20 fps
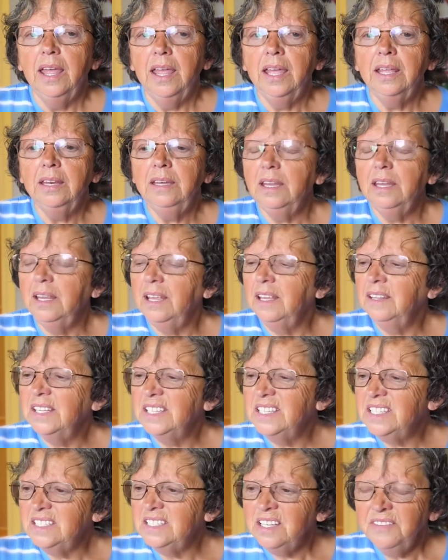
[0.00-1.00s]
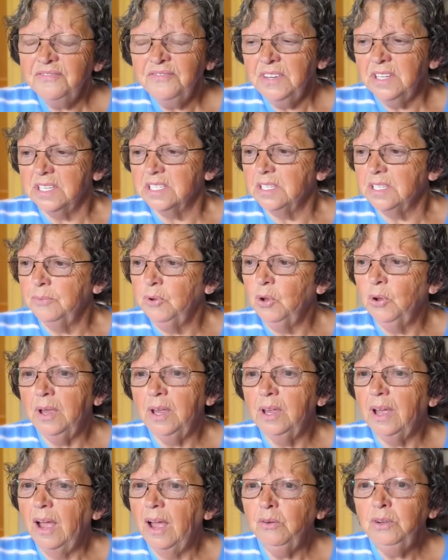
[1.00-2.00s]
And the stiffness, I'm
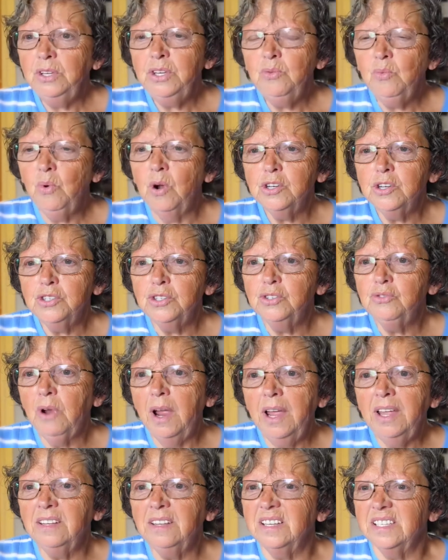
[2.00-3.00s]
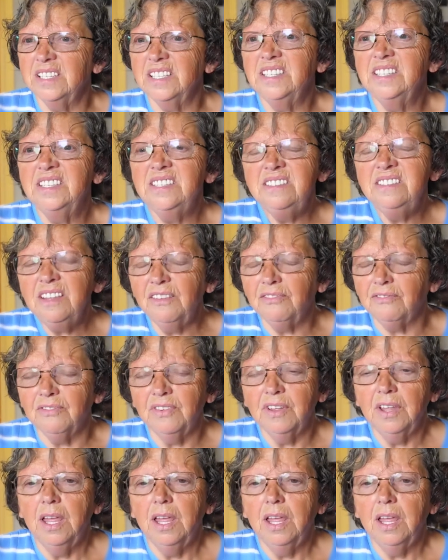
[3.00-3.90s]
going, how can you wash and dry it and it's stiff?